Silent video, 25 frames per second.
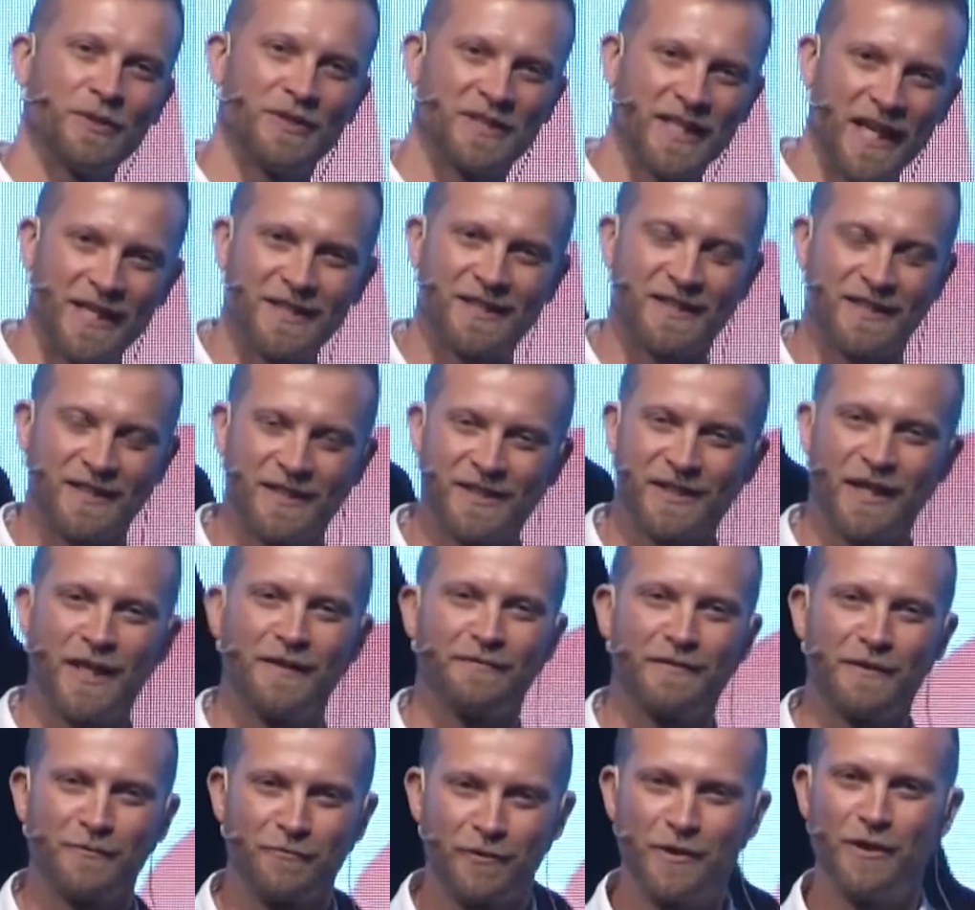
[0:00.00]
he's actually
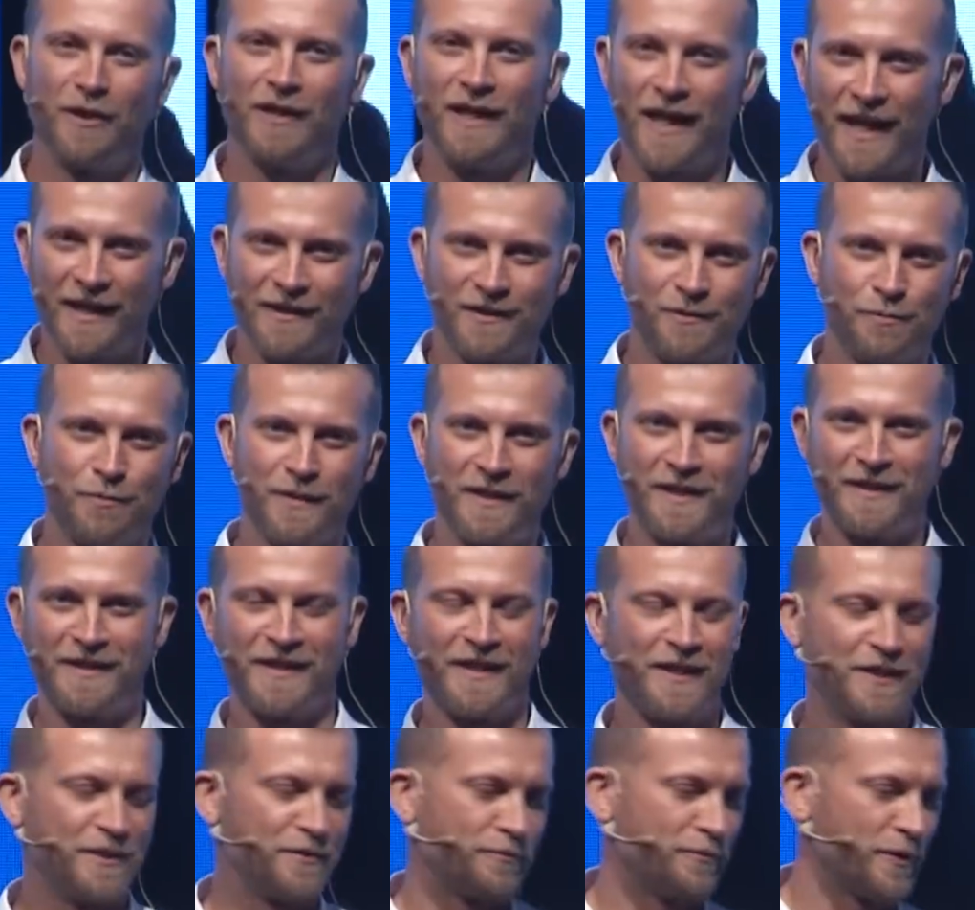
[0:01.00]
serving real ads within
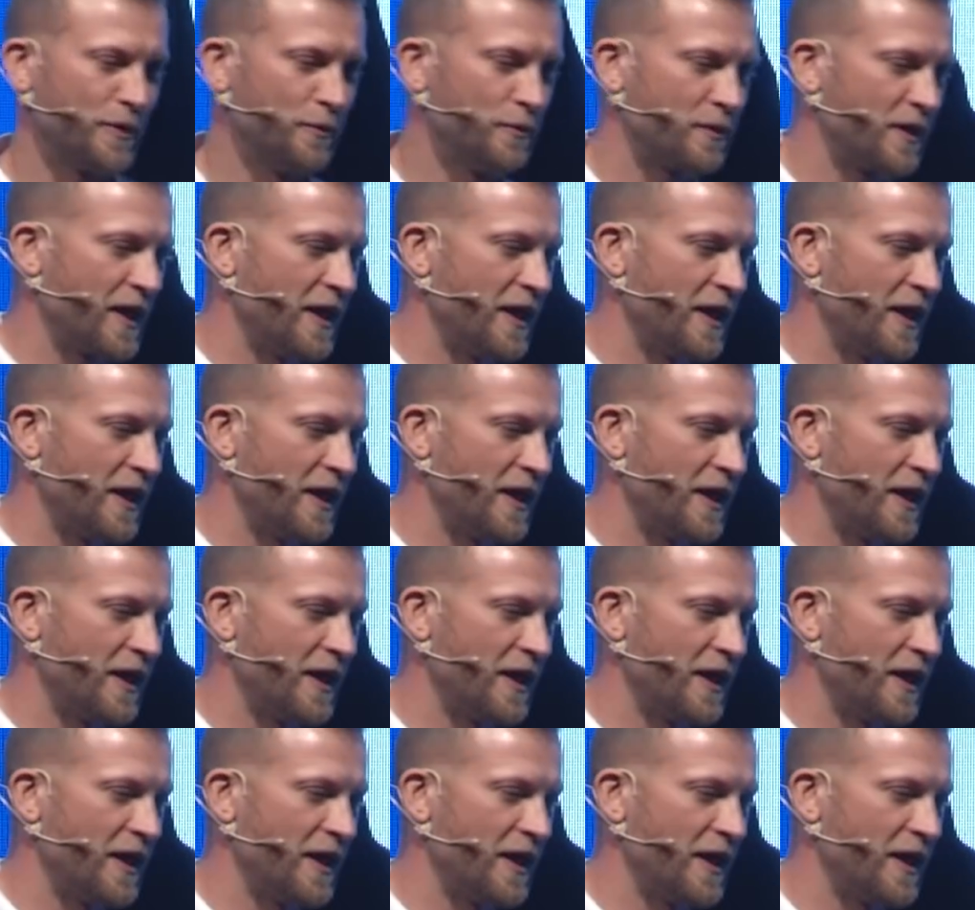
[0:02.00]
his real